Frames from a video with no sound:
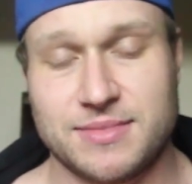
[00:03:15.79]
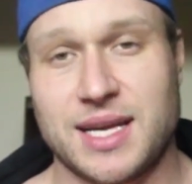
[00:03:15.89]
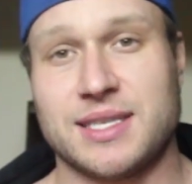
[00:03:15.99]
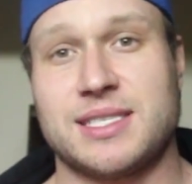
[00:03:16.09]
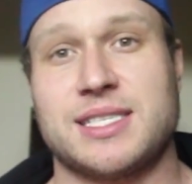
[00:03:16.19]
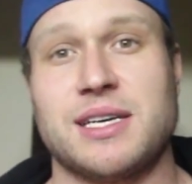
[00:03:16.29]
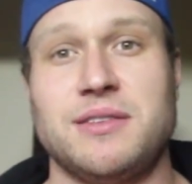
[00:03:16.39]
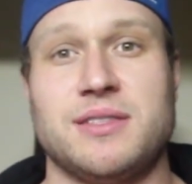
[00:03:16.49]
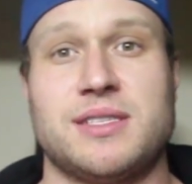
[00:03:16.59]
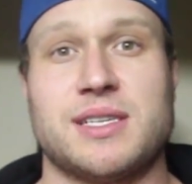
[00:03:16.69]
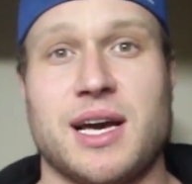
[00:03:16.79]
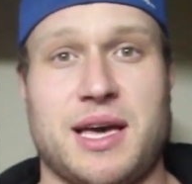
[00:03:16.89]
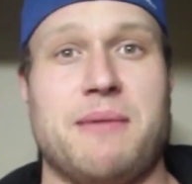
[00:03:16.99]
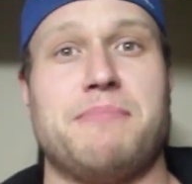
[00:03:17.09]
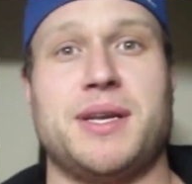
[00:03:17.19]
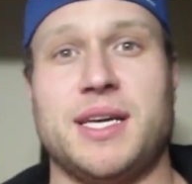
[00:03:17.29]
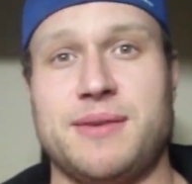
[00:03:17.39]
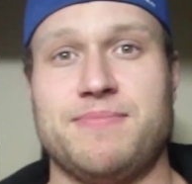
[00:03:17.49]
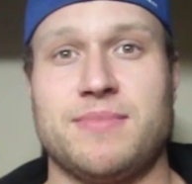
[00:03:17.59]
that sells a company.